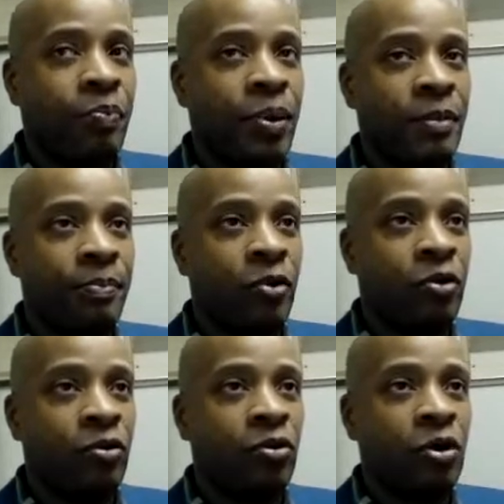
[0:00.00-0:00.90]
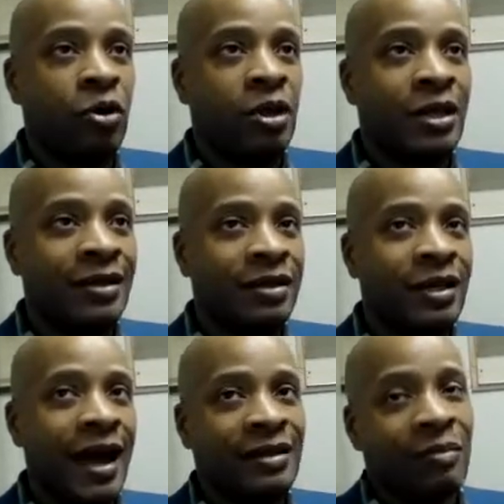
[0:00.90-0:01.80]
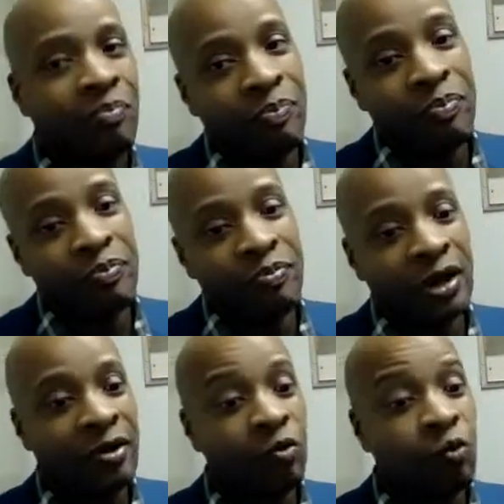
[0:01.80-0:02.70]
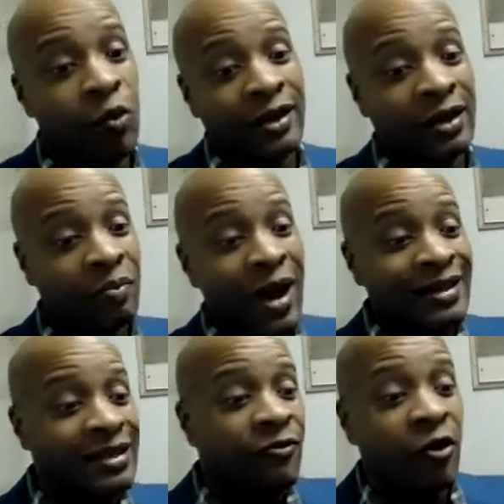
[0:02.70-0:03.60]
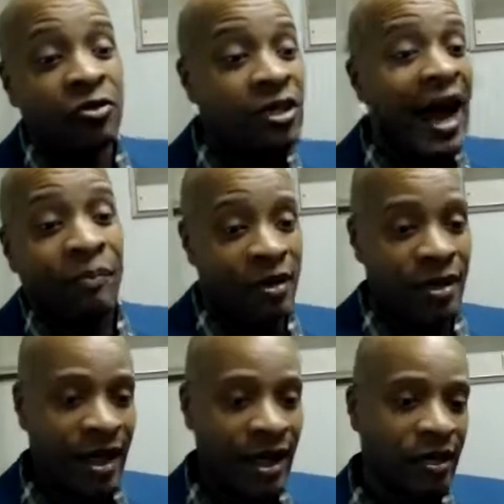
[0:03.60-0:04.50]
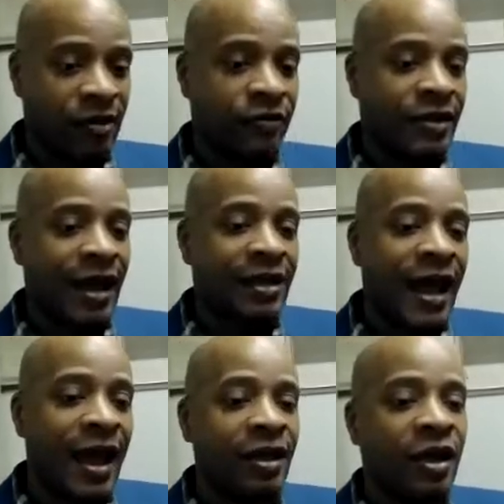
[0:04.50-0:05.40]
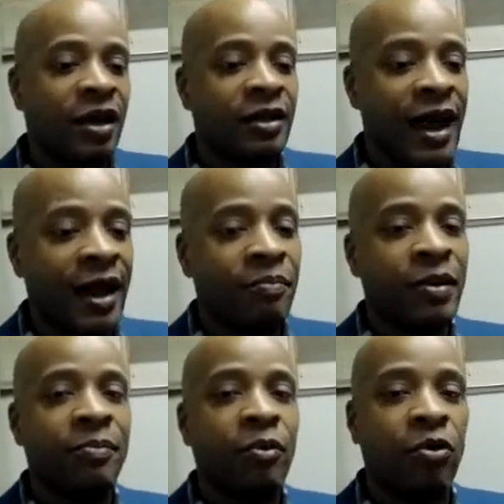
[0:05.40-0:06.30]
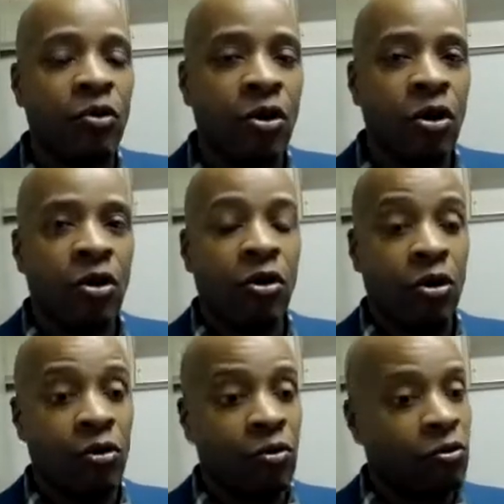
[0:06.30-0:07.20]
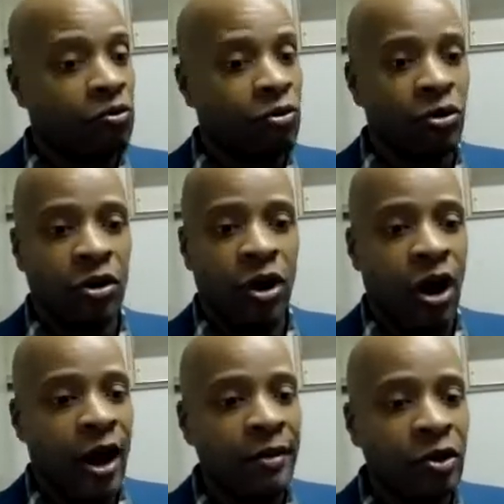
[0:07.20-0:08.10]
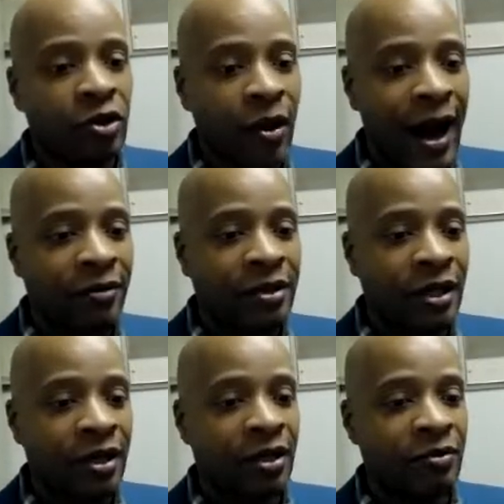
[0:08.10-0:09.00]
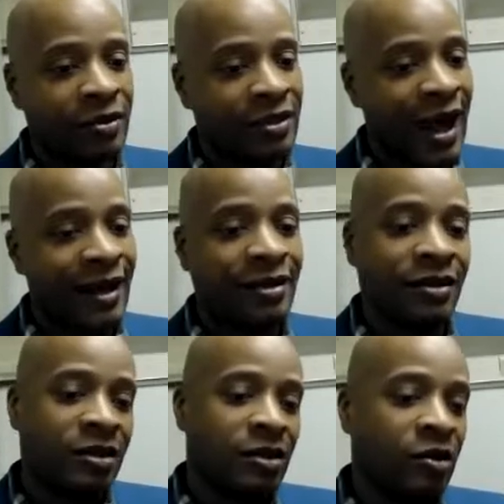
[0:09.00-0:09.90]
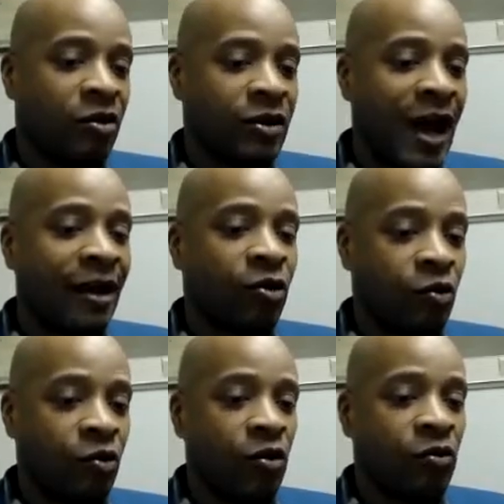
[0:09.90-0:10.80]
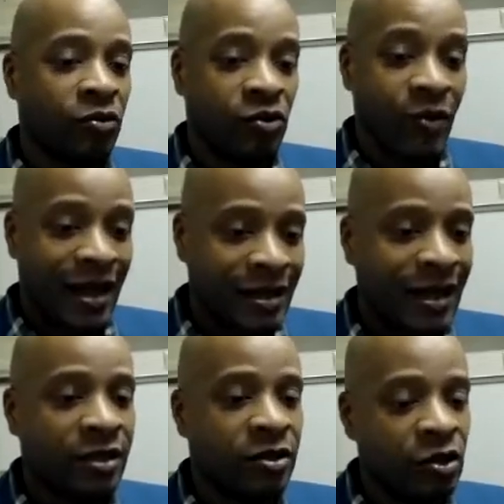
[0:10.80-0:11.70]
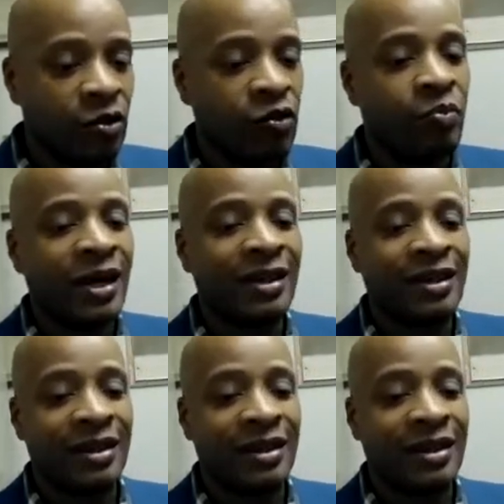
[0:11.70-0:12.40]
people, let's look at the positive on top of the negative, that people are able to go out there. It's not, you know, not quote unquote the right thing to do, but